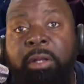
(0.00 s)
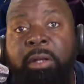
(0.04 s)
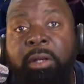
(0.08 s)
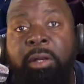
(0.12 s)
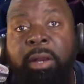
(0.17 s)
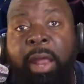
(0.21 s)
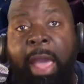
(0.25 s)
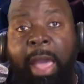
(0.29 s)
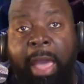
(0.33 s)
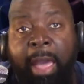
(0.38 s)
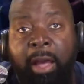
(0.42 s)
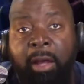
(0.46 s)

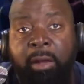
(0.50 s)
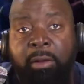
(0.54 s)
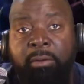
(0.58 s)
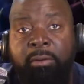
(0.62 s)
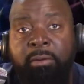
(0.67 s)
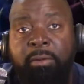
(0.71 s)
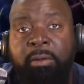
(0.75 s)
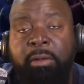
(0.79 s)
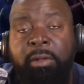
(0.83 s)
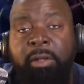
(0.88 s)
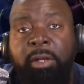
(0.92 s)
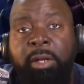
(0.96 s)
Now,
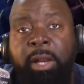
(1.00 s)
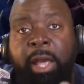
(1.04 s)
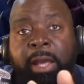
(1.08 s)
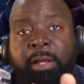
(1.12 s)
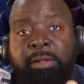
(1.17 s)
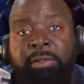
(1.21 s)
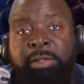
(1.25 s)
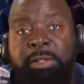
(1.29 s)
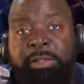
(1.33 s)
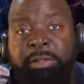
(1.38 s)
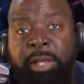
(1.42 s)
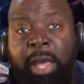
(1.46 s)

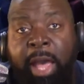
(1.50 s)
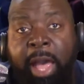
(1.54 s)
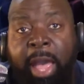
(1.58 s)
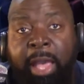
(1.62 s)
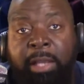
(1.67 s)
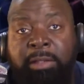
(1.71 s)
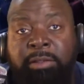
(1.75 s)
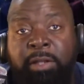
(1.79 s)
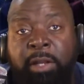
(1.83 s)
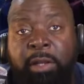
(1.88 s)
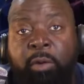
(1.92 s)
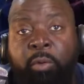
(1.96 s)
since
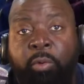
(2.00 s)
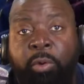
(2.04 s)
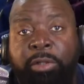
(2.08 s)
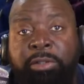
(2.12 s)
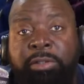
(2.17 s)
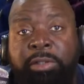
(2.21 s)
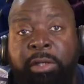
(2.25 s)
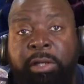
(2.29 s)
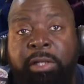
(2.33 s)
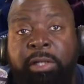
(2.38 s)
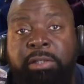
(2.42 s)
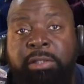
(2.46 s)
I asked that
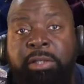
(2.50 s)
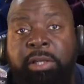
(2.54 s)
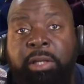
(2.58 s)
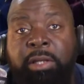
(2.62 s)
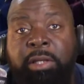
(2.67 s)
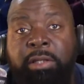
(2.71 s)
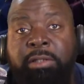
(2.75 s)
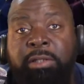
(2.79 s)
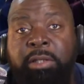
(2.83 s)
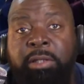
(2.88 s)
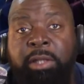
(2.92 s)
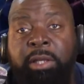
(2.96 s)
question, let's get
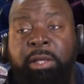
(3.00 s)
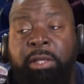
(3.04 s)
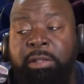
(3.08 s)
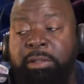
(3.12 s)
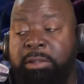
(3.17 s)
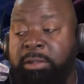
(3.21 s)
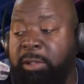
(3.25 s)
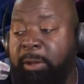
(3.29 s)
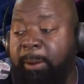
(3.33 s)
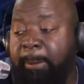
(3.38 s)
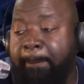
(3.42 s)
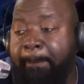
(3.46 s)
into
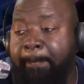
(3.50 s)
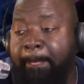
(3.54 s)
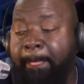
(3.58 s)
this.